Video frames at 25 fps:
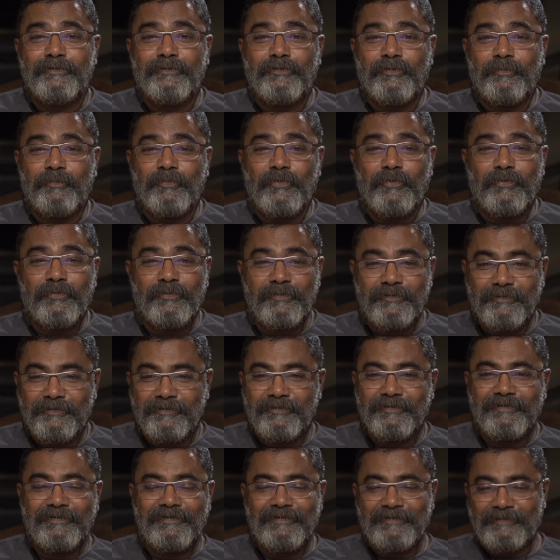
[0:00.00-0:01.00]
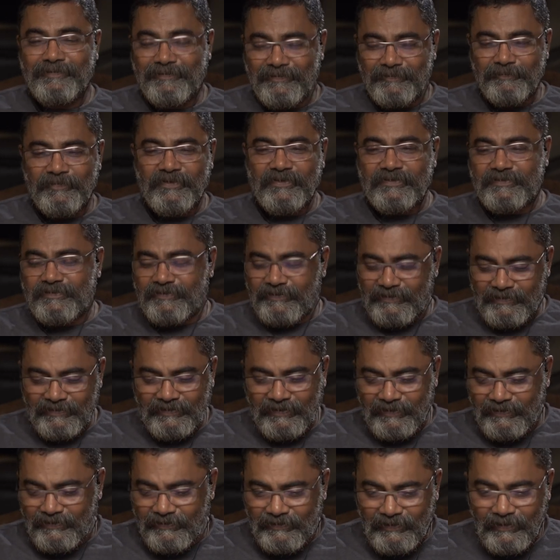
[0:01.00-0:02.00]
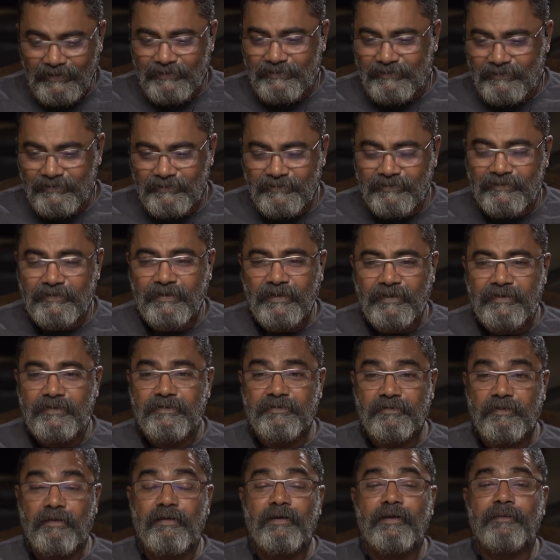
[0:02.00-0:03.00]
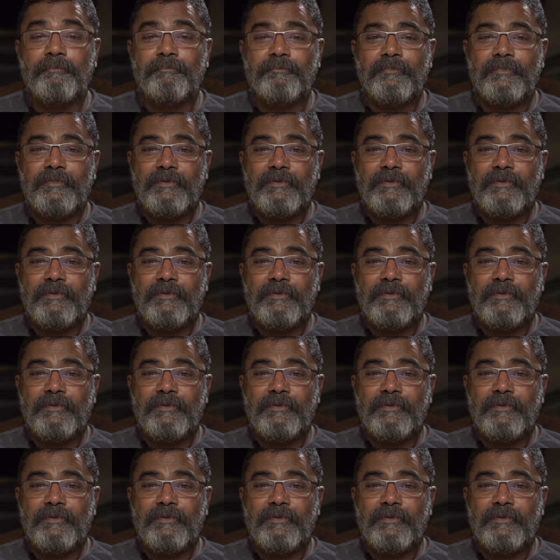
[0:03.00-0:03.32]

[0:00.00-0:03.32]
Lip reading: No more. Because he can get any time.